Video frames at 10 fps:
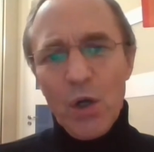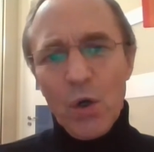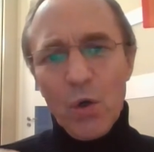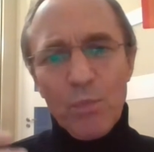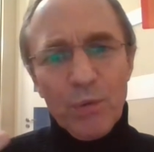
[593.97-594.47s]

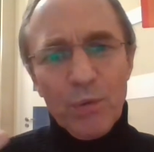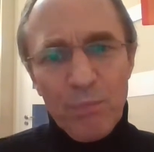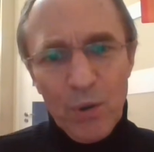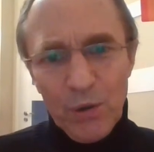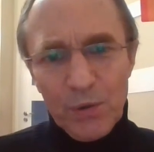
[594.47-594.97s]
who
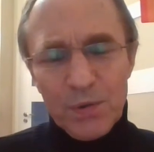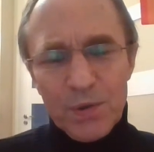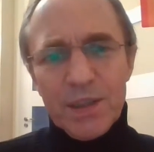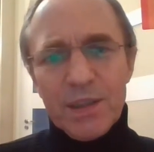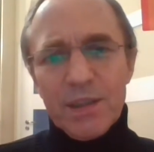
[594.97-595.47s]

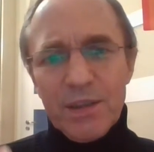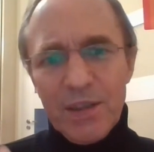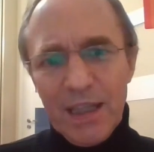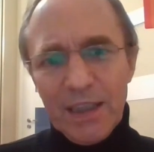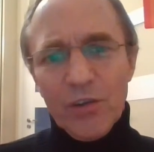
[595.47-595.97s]
proposed
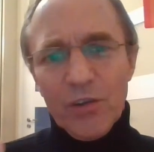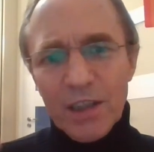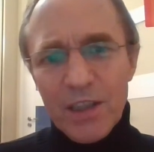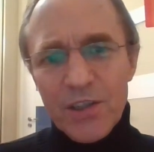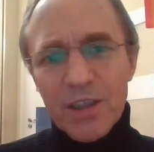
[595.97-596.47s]
that
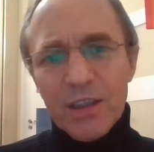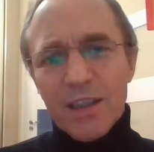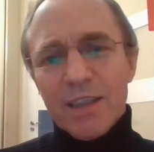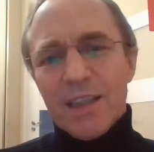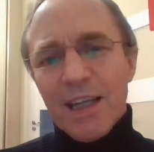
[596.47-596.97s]
religion
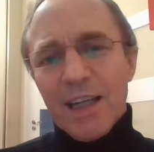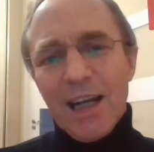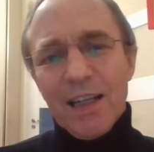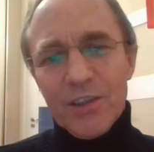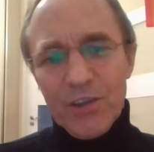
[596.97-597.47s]
is
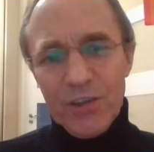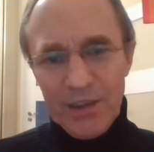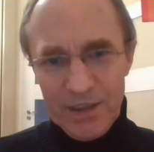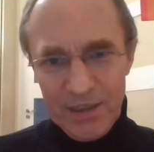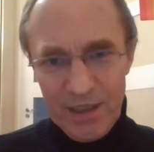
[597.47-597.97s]
the cultural
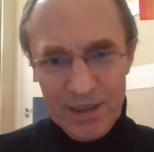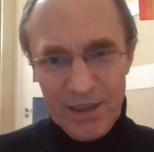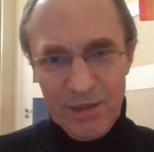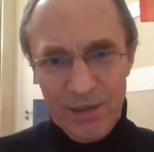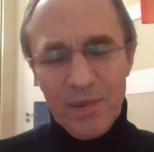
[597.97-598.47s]

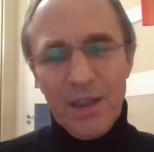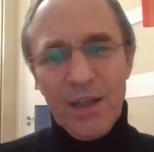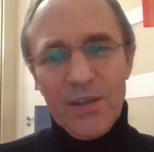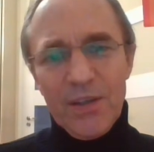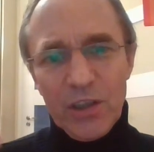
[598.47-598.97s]
system.
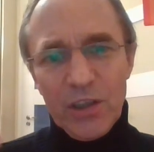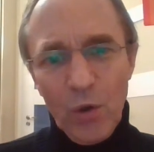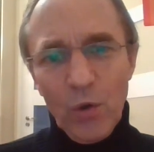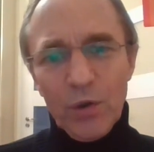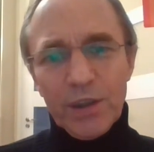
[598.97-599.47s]

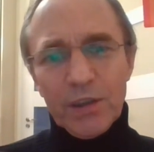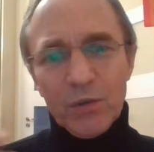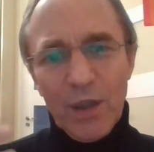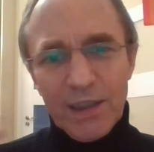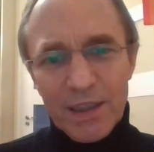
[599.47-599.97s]
in order to
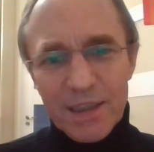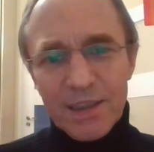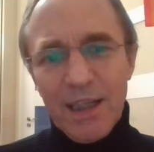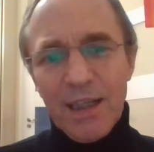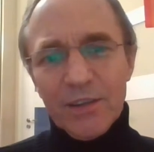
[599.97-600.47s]
understand
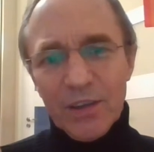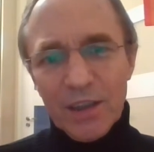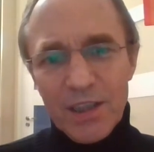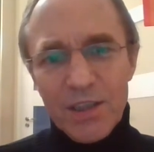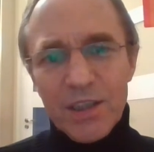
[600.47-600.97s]

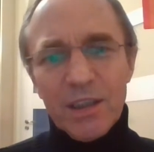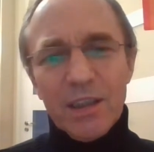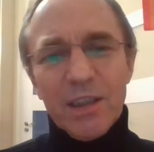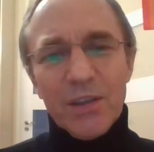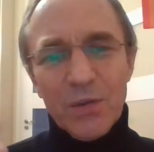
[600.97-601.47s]
religion,
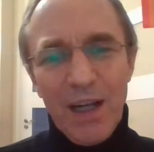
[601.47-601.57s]
you